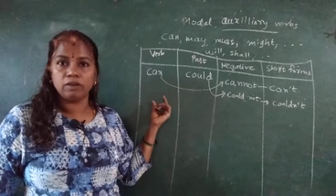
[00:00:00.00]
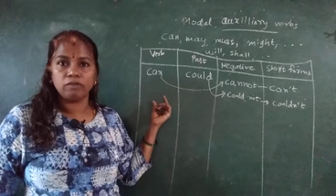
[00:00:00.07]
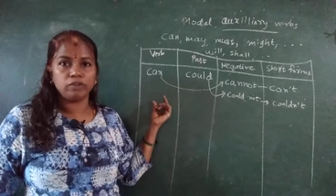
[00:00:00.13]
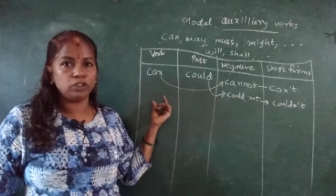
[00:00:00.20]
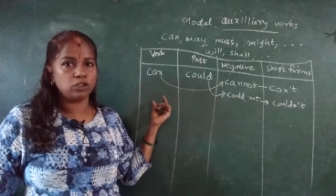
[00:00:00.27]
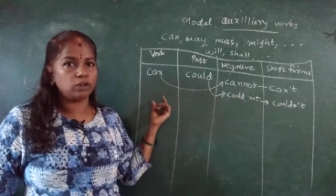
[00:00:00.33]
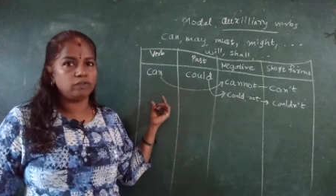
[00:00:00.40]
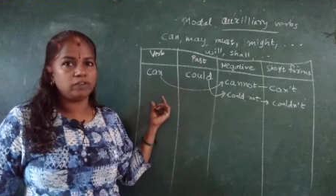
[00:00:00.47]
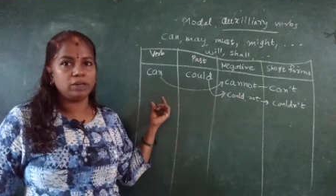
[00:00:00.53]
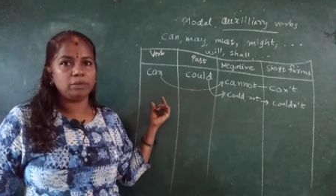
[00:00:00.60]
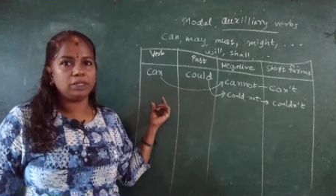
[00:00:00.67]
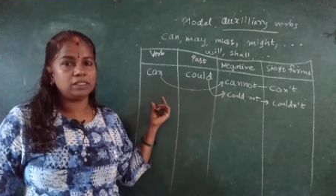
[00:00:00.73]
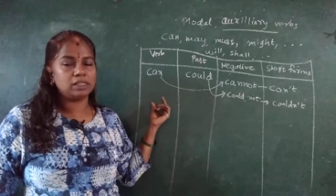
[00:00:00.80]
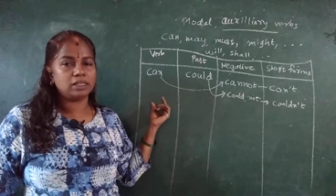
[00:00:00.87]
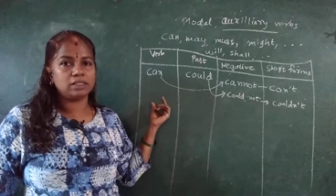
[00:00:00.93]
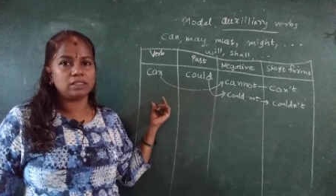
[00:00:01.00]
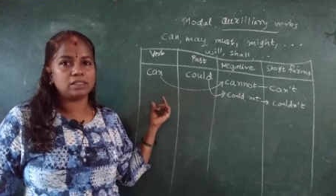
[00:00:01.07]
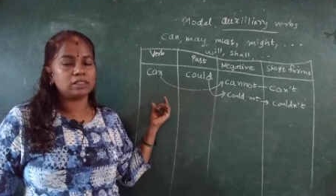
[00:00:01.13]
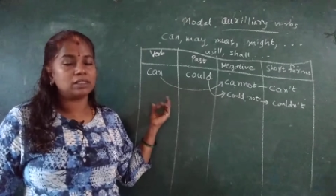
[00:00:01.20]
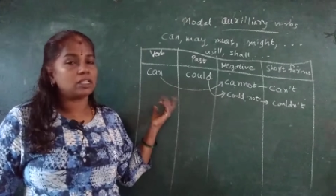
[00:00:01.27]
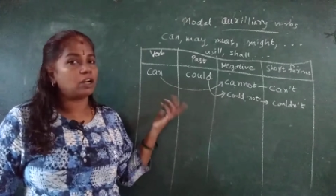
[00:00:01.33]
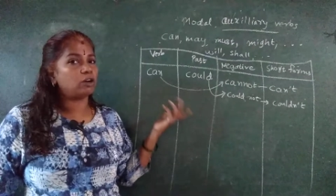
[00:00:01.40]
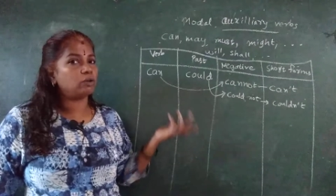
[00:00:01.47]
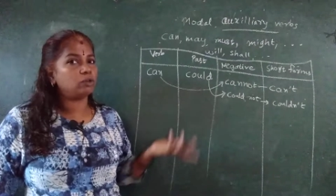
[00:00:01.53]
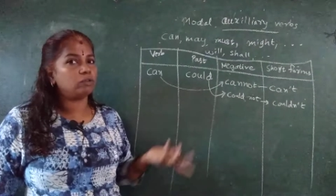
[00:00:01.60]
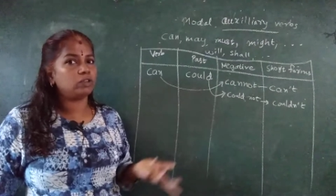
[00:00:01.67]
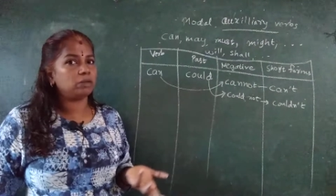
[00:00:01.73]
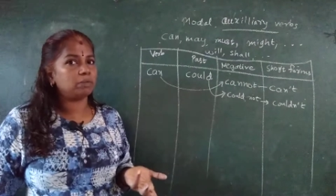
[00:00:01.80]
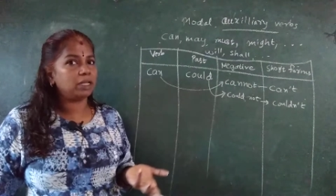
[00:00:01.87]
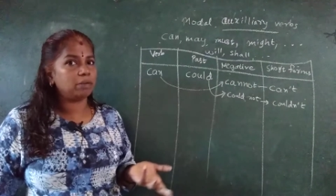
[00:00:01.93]
Without framing sentences, how you
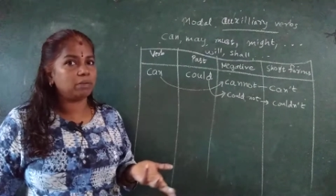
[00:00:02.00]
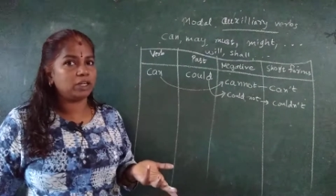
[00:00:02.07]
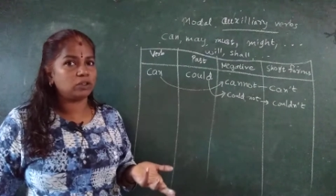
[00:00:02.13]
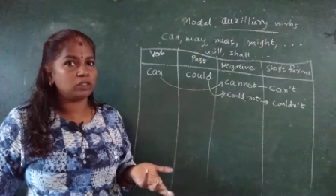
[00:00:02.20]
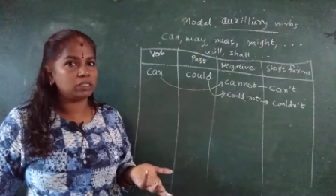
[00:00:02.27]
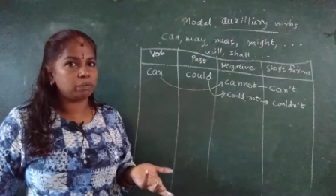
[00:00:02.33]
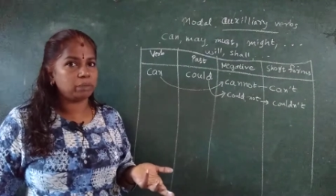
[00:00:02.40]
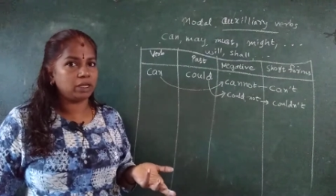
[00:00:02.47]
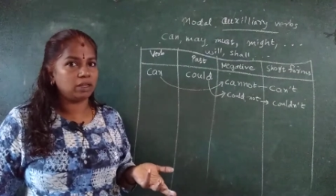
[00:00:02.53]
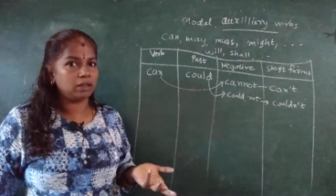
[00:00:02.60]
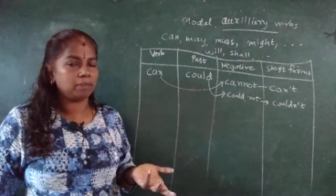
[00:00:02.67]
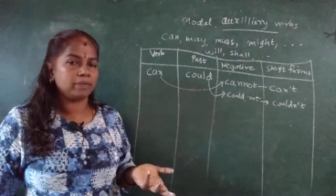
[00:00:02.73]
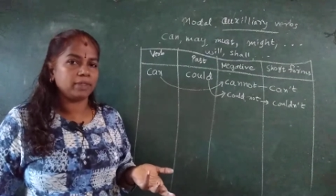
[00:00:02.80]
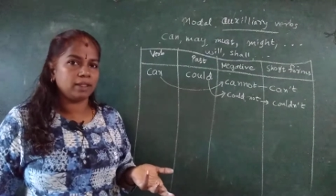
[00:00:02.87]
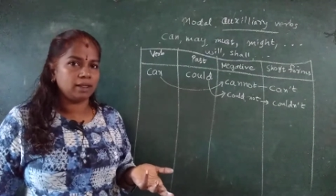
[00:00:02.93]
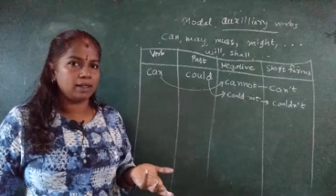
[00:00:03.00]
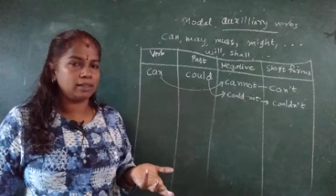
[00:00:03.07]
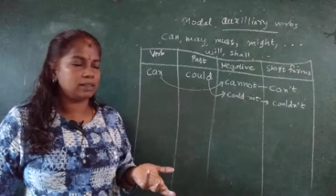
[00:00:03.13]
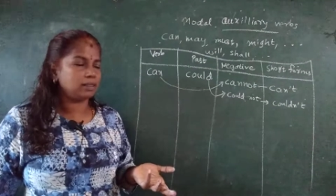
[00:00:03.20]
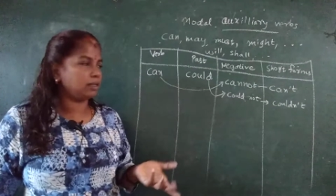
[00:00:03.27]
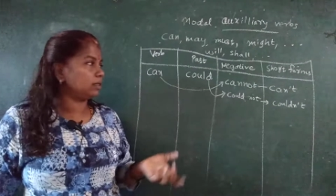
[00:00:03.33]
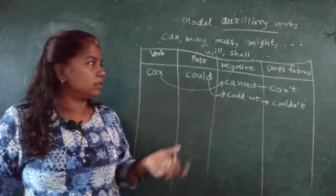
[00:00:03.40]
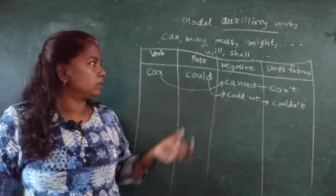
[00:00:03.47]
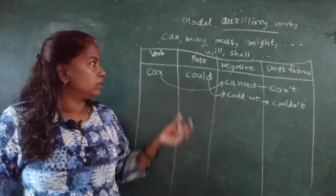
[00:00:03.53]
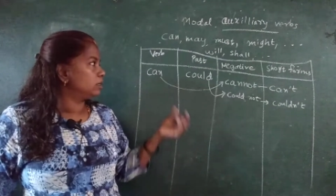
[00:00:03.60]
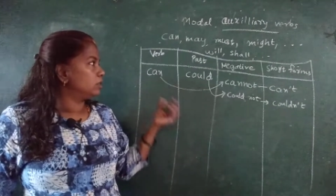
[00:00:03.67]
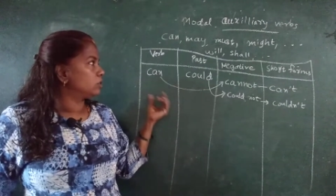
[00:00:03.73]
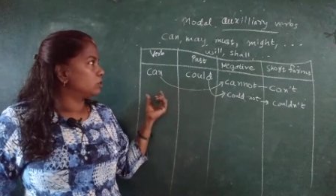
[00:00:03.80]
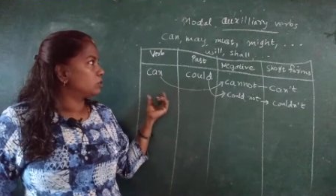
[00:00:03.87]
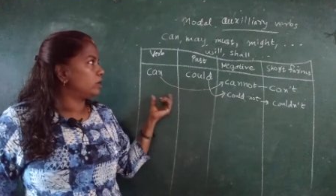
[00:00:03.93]
will be able to speak, isn't it?
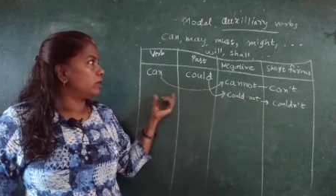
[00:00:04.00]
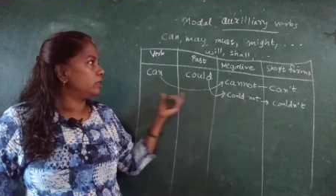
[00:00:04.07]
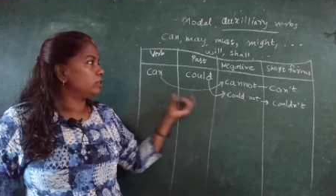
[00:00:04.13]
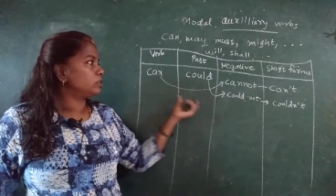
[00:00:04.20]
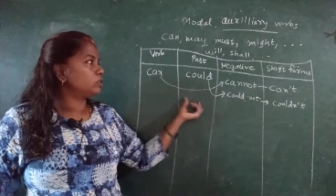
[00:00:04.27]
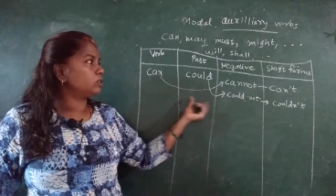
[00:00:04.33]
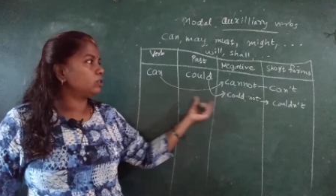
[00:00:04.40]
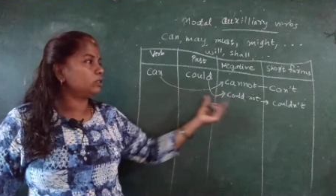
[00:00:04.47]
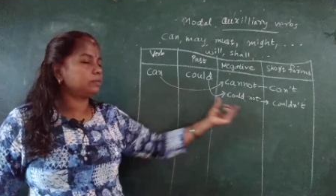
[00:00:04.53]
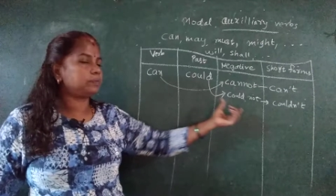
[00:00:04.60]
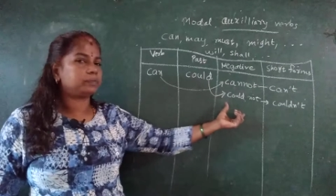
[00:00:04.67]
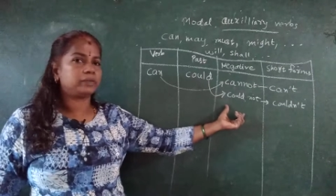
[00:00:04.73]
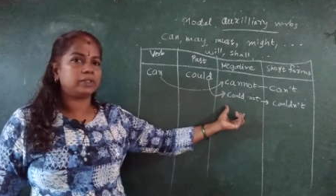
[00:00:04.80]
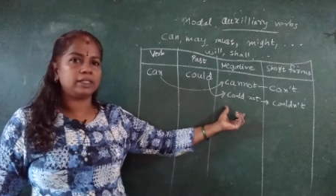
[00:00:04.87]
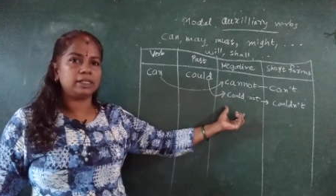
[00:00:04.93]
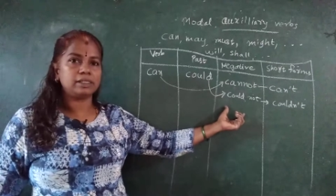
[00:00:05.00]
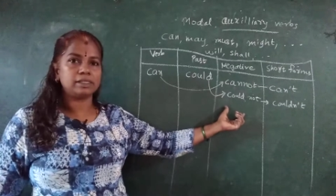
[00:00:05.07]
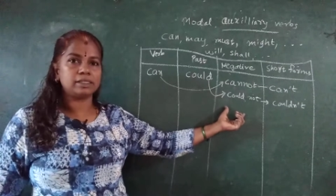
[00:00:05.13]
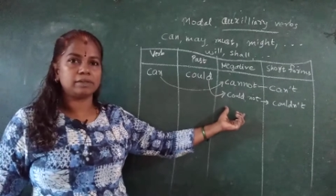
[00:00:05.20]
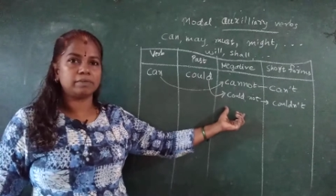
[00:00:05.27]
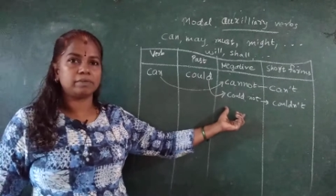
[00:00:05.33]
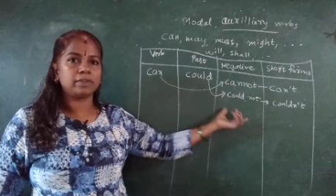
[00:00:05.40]
So understood this?